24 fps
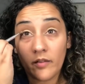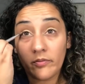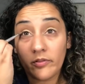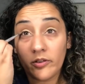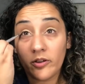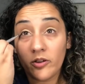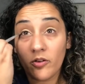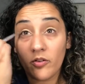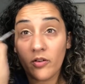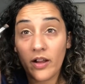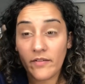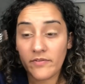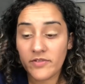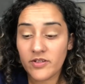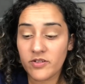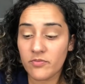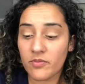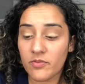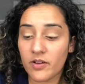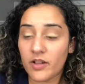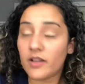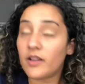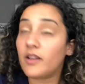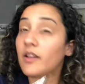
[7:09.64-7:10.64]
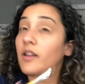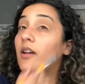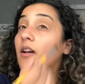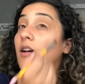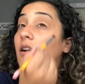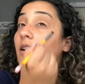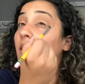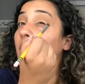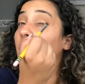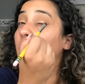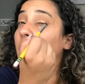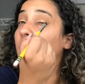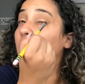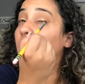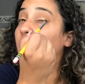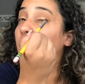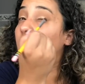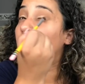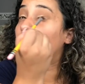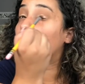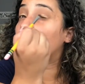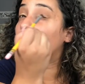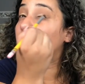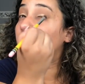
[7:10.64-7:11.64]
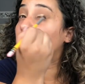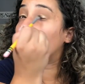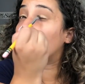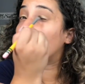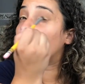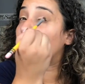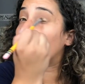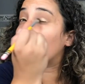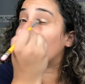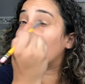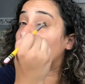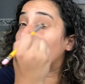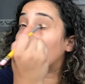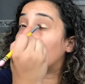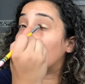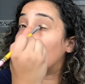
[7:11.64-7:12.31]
If you don't have to wet it, like, it's okay,